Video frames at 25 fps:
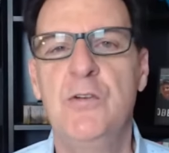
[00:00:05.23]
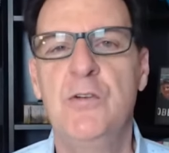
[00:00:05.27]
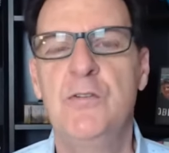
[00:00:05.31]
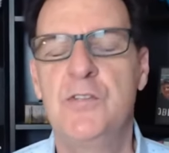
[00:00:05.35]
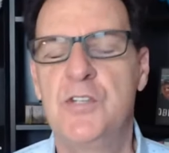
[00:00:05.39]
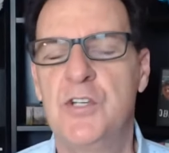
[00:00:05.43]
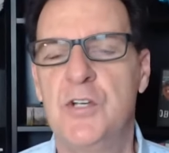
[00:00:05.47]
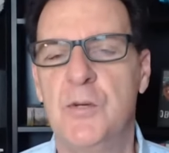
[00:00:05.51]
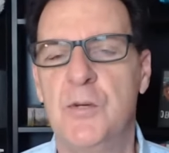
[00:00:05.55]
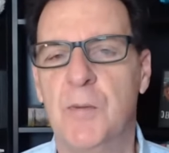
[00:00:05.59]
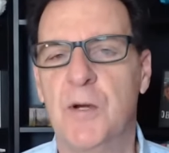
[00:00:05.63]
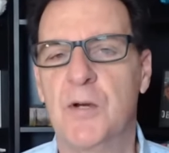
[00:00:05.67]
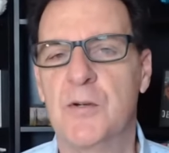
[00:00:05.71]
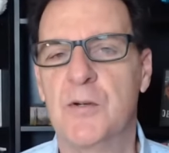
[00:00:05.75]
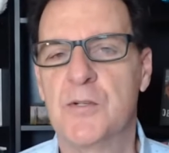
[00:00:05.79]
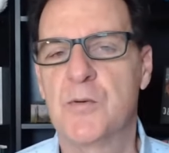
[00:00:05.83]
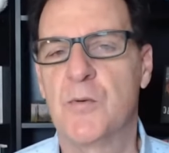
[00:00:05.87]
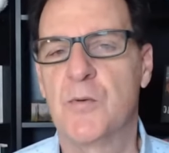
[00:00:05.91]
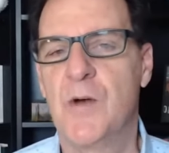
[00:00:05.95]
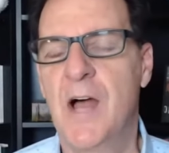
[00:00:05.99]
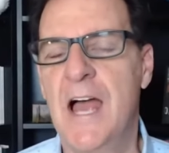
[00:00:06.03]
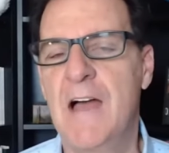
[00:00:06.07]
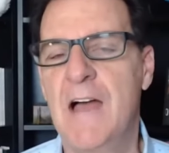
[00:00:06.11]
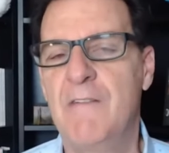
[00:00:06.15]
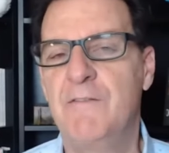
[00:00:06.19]
YouTubers
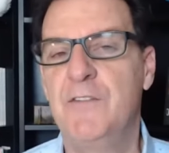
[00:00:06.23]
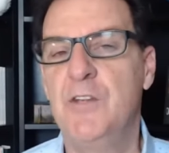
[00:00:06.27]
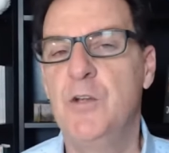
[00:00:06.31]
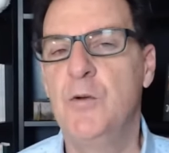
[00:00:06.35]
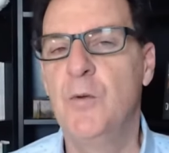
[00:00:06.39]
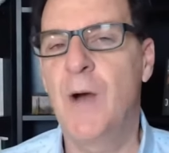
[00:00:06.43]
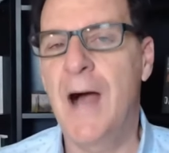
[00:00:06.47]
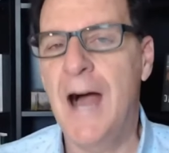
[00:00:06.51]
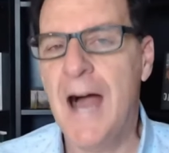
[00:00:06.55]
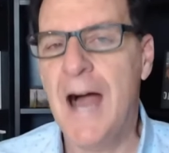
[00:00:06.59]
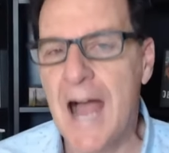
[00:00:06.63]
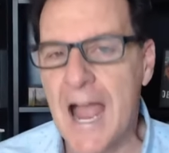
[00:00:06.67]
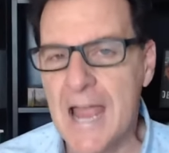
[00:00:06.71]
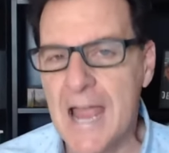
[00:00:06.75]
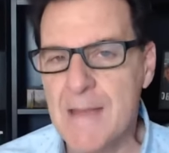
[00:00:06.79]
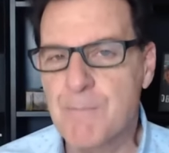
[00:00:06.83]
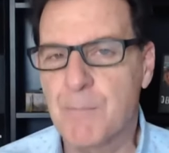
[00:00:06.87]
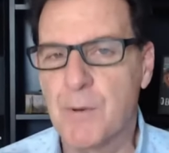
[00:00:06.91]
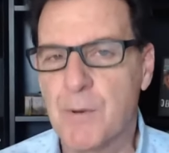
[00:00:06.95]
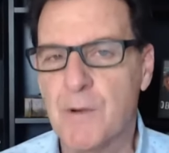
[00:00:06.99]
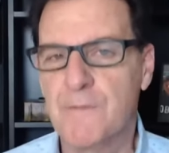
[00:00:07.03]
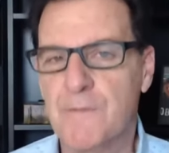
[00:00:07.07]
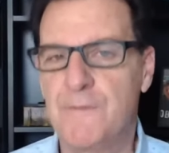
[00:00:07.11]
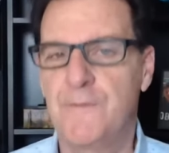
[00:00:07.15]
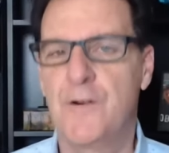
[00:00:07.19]
will have you
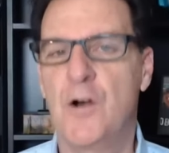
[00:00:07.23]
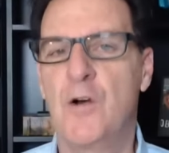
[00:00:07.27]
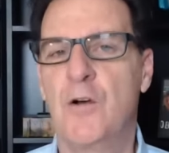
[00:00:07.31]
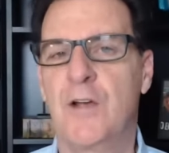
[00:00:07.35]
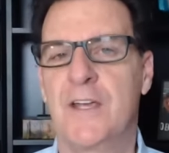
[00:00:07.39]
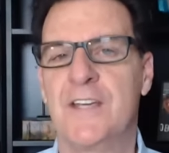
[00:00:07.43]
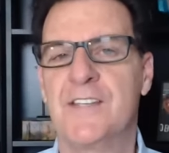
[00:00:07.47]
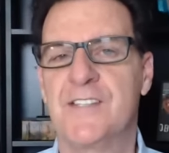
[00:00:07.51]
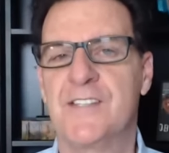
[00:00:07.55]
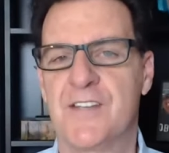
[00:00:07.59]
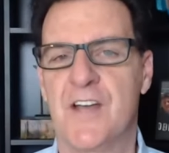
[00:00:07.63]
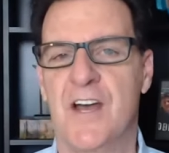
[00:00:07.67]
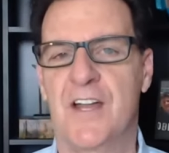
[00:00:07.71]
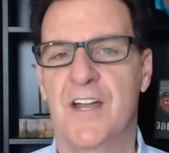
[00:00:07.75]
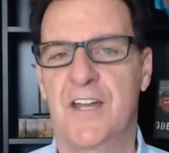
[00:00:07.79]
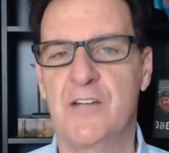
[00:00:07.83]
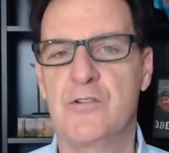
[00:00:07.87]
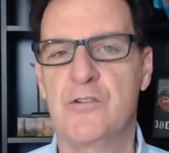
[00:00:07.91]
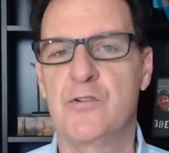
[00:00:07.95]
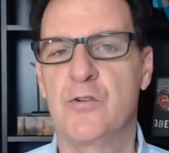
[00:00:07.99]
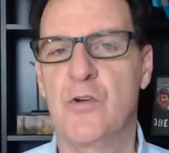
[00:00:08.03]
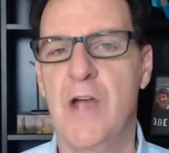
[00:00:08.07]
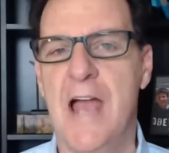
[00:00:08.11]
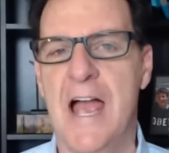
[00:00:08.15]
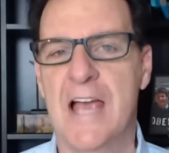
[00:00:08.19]
hyper focus on
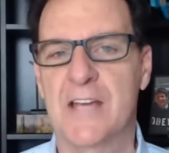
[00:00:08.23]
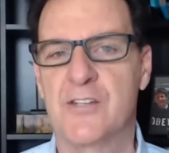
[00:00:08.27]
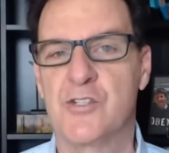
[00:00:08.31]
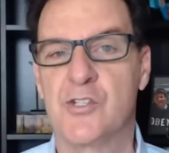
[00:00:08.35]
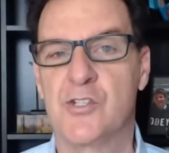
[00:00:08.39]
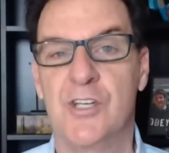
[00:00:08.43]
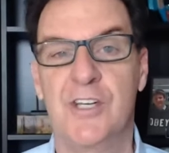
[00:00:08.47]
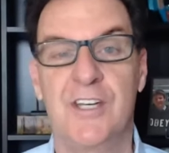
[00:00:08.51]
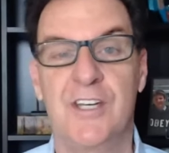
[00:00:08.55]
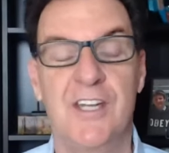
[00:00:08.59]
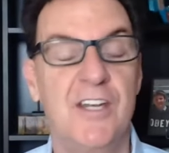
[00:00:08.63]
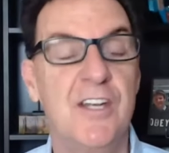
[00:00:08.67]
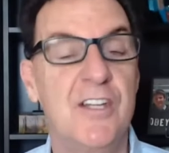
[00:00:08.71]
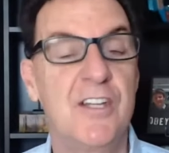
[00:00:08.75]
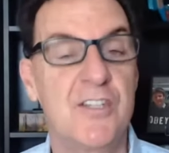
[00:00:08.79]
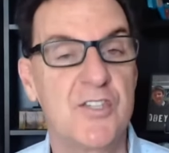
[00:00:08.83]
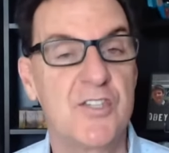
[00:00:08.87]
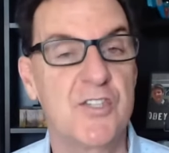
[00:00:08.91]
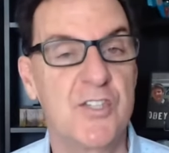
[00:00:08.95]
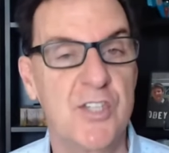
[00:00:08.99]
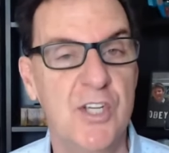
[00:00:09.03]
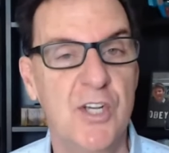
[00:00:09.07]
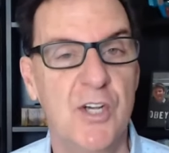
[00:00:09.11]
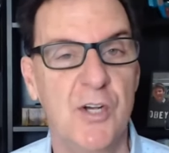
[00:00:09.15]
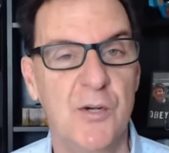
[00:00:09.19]
attraction and
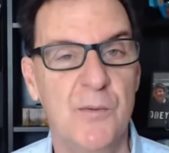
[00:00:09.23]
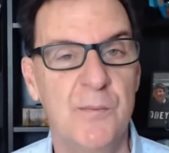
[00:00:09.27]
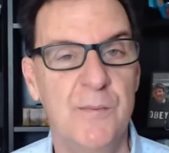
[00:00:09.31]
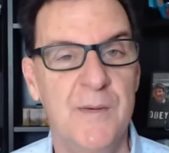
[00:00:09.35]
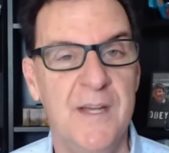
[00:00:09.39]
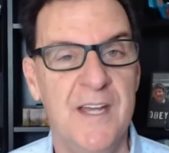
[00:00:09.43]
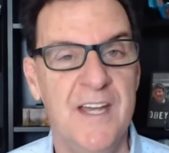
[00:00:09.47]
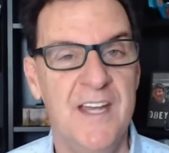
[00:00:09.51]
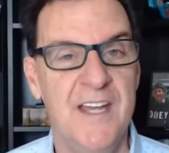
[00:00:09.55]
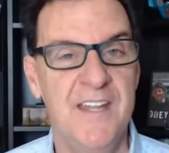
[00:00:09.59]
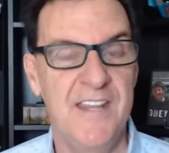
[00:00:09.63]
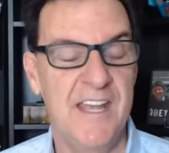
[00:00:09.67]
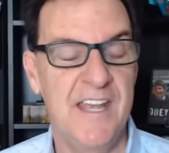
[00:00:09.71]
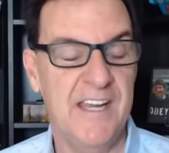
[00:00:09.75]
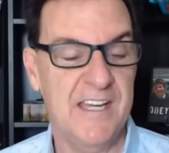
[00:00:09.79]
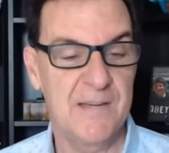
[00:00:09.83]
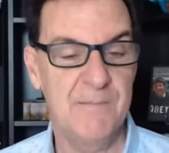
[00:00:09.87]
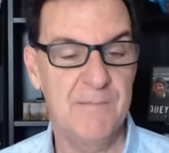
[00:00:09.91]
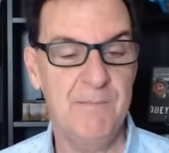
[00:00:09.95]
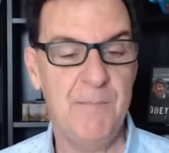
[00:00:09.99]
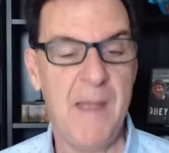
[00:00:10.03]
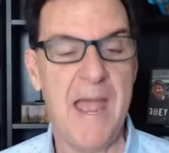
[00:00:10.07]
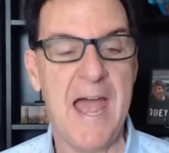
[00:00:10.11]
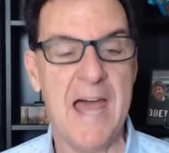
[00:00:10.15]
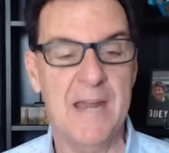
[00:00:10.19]
assume that
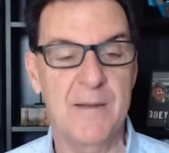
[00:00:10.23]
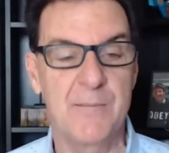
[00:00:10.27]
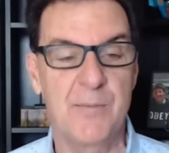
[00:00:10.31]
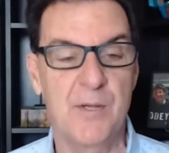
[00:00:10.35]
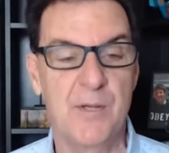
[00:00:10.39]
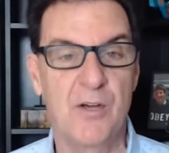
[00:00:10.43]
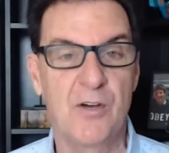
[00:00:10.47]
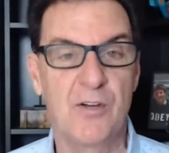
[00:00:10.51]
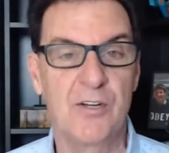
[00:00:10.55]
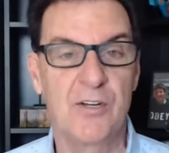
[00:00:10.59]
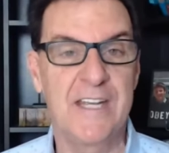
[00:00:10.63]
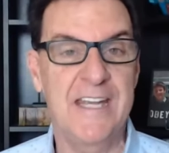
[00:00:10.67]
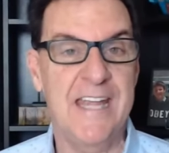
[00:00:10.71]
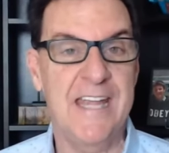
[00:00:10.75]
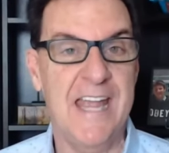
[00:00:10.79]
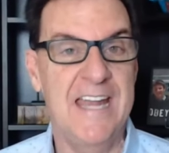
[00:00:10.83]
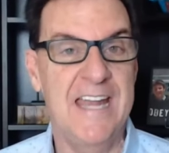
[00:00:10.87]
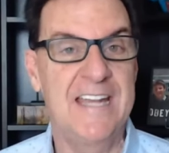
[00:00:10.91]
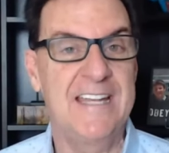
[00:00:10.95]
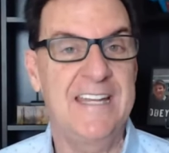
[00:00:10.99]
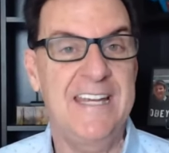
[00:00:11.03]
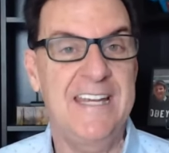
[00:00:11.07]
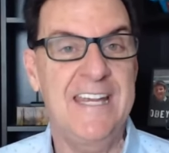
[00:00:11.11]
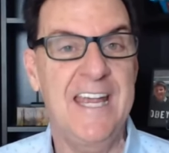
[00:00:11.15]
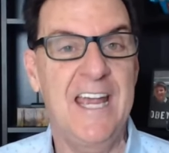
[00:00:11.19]
compatibility
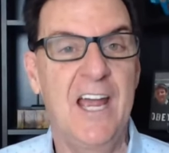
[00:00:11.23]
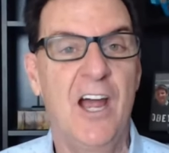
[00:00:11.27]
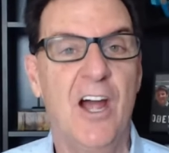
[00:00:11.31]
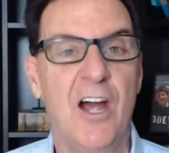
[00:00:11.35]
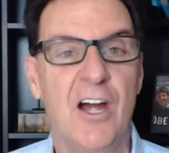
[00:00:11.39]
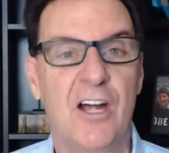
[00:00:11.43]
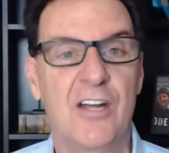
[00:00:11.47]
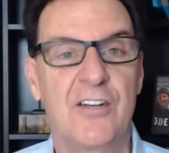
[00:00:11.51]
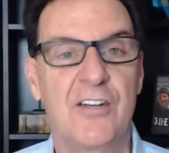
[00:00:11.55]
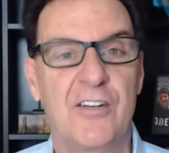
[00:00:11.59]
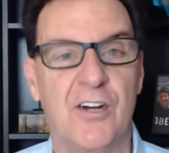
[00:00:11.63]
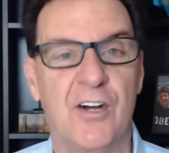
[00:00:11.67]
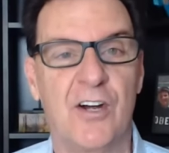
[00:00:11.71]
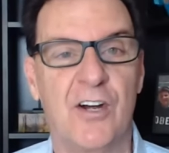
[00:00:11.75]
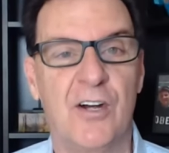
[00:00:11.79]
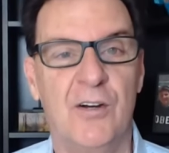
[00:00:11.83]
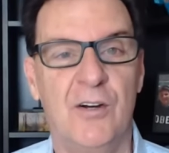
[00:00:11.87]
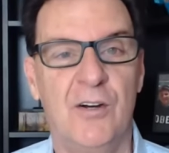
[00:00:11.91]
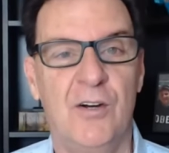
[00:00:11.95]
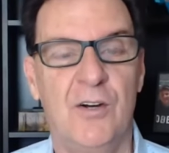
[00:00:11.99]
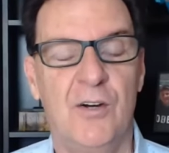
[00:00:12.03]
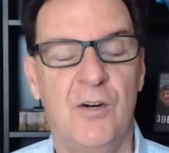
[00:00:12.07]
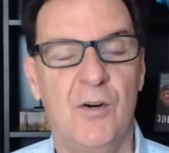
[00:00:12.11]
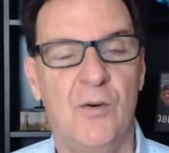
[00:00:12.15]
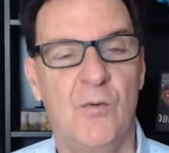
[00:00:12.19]
and character
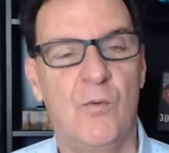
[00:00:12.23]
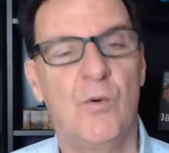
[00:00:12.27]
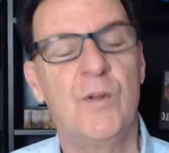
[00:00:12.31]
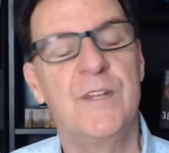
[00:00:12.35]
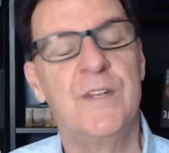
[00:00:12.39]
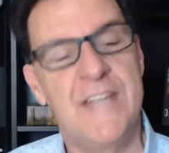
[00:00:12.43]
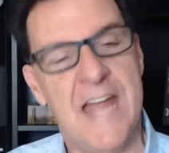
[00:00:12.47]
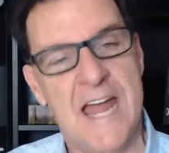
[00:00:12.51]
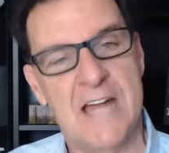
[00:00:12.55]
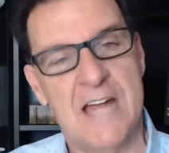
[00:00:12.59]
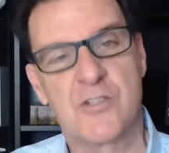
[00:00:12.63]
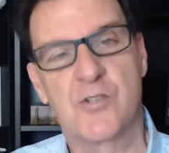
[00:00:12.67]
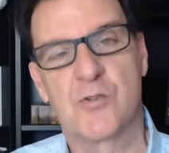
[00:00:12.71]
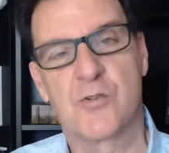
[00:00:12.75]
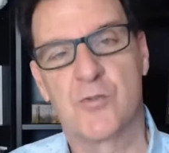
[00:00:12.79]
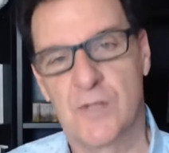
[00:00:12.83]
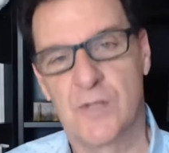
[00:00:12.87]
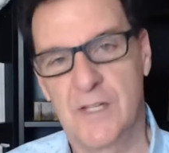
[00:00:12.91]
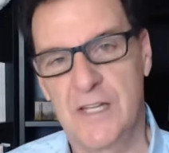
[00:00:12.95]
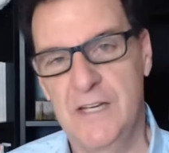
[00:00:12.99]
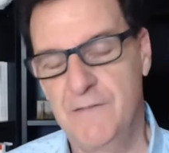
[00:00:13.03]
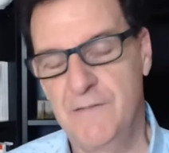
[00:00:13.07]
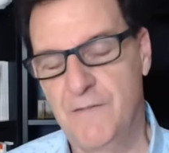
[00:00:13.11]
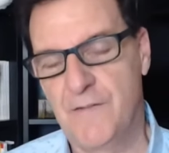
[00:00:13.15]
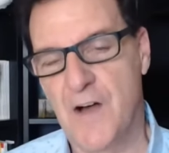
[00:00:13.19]
will
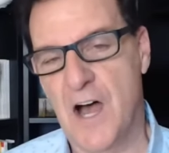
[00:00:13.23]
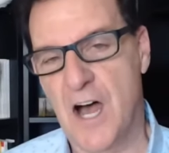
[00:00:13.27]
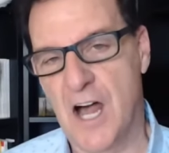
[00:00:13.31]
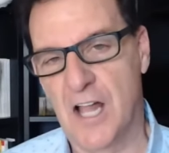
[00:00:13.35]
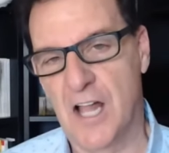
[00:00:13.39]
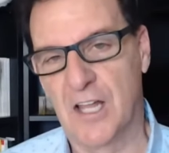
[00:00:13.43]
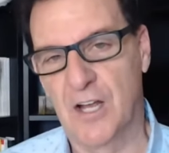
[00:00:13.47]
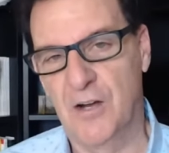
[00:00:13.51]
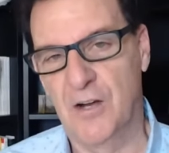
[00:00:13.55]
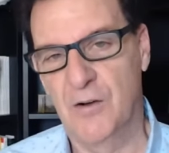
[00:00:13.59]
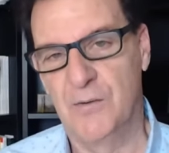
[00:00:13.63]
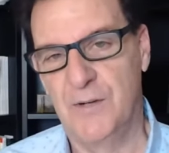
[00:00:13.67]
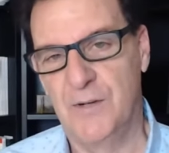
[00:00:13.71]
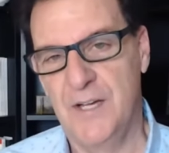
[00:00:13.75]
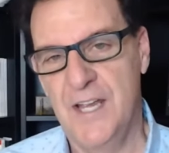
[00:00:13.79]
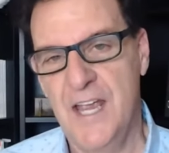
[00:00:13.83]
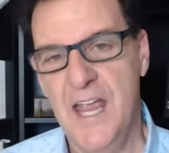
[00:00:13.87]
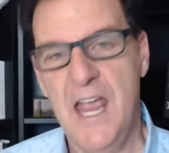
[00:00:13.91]
naturally follow.